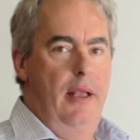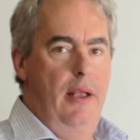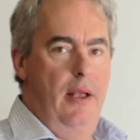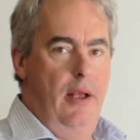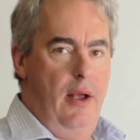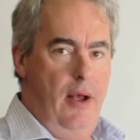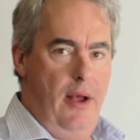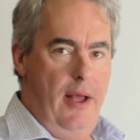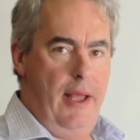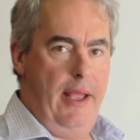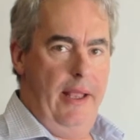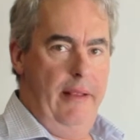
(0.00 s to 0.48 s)

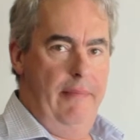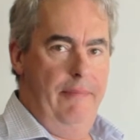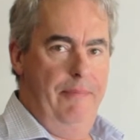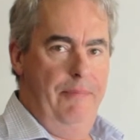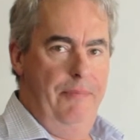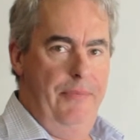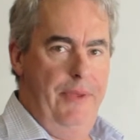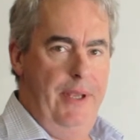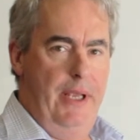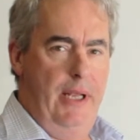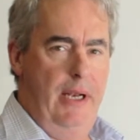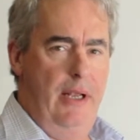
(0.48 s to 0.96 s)
Hi,
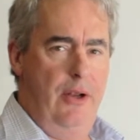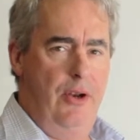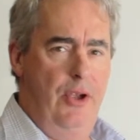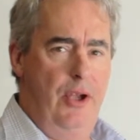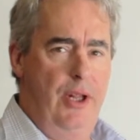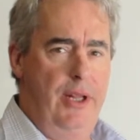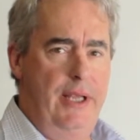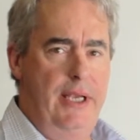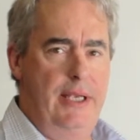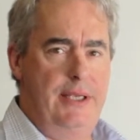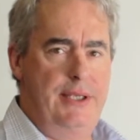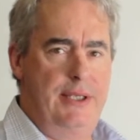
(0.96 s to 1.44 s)
in an
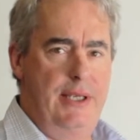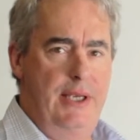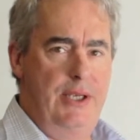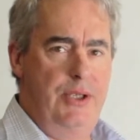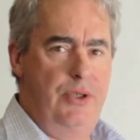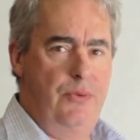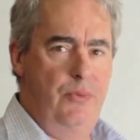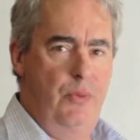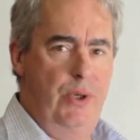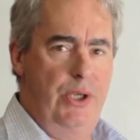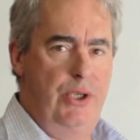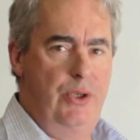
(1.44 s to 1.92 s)
earlier
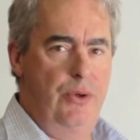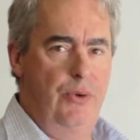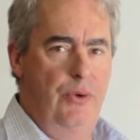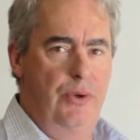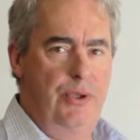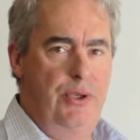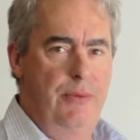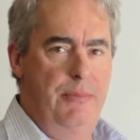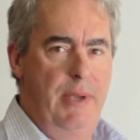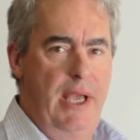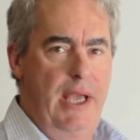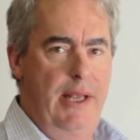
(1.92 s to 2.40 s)
session we
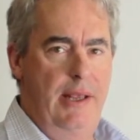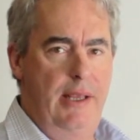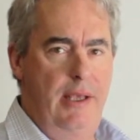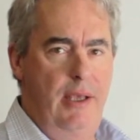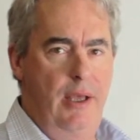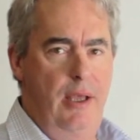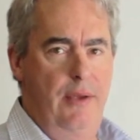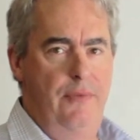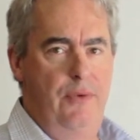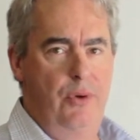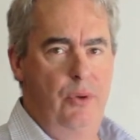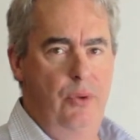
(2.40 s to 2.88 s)
talked about the
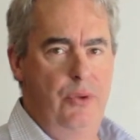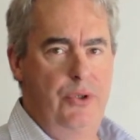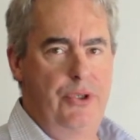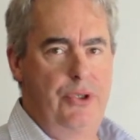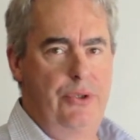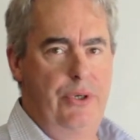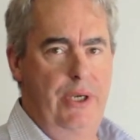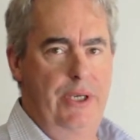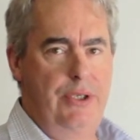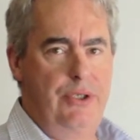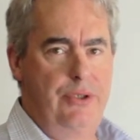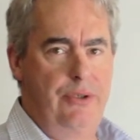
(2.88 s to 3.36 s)
overall
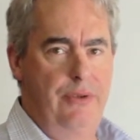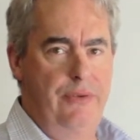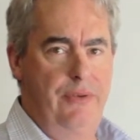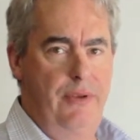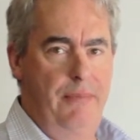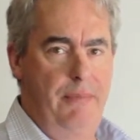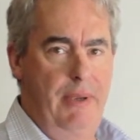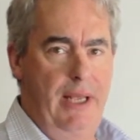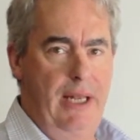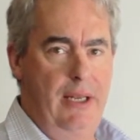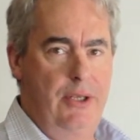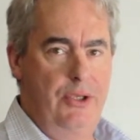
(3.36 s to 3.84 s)
structure of the
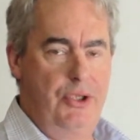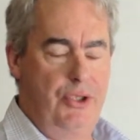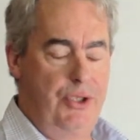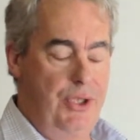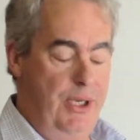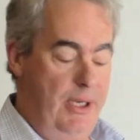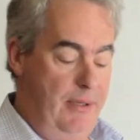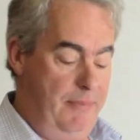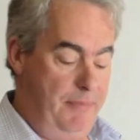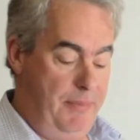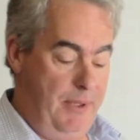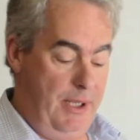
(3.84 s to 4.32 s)
balance
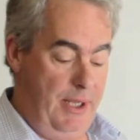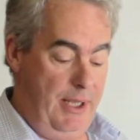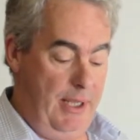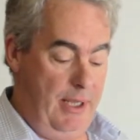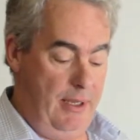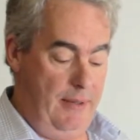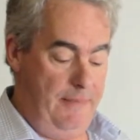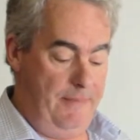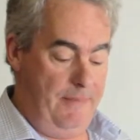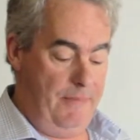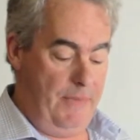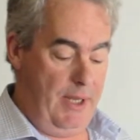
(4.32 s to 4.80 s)
sheet
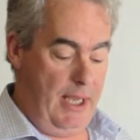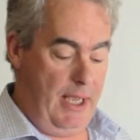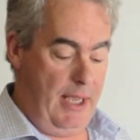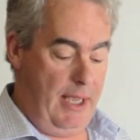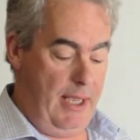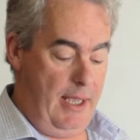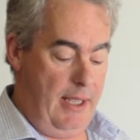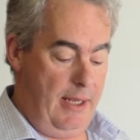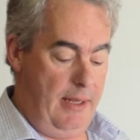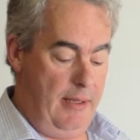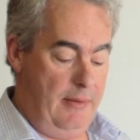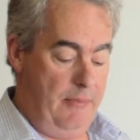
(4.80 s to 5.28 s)
being,
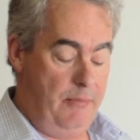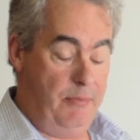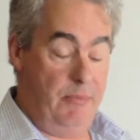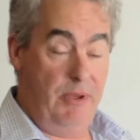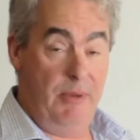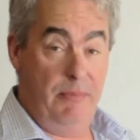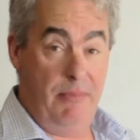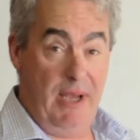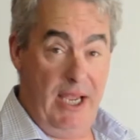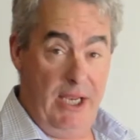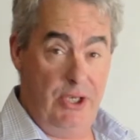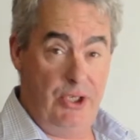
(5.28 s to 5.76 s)

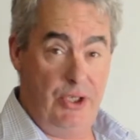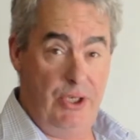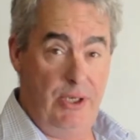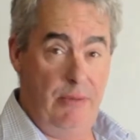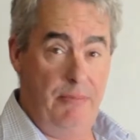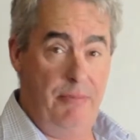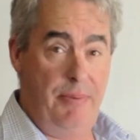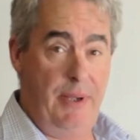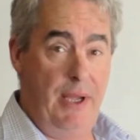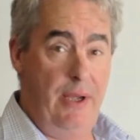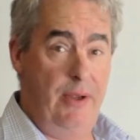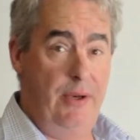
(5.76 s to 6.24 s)
the major
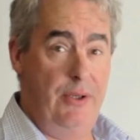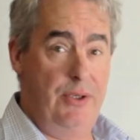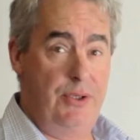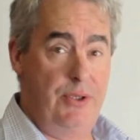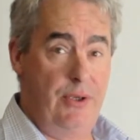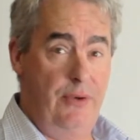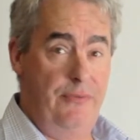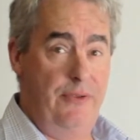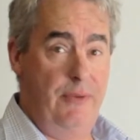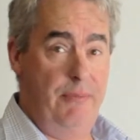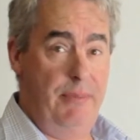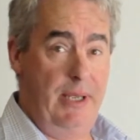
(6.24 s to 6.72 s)
components
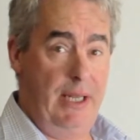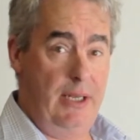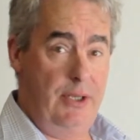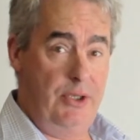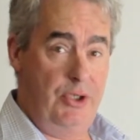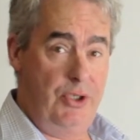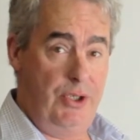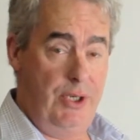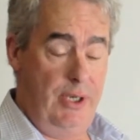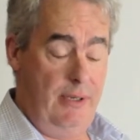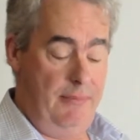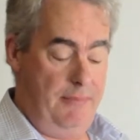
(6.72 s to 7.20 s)
of the balance
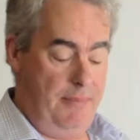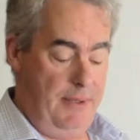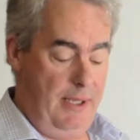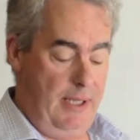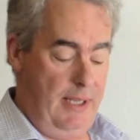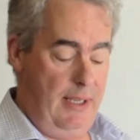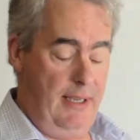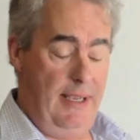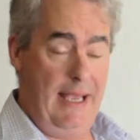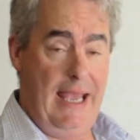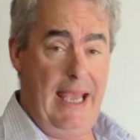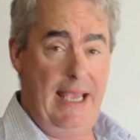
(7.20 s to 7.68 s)
sheet
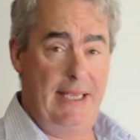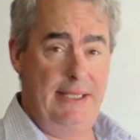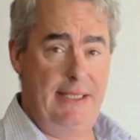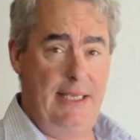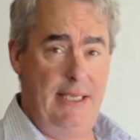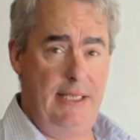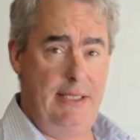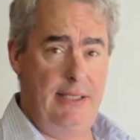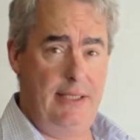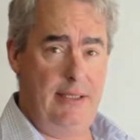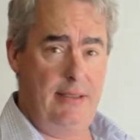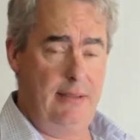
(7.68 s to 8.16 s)
being
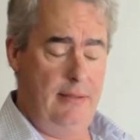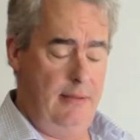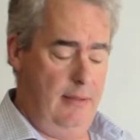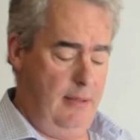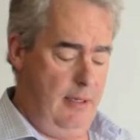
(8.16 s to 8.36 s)
assets,